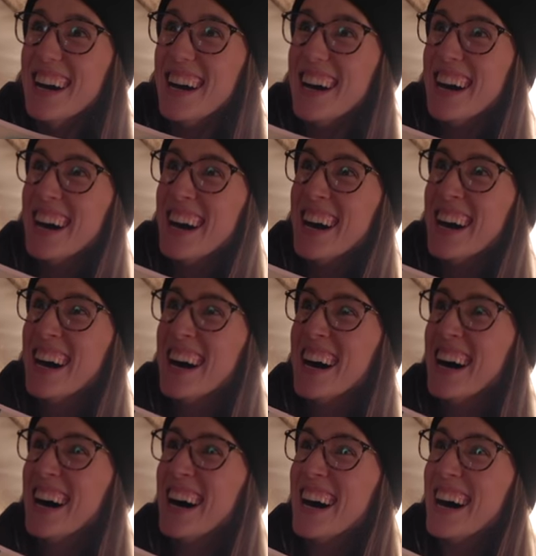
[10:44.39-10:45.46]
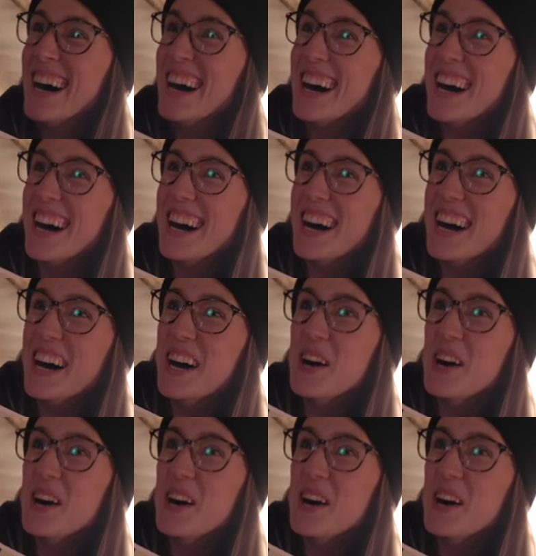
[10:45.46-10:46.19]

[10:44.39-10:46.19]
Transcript: Nobody speaks.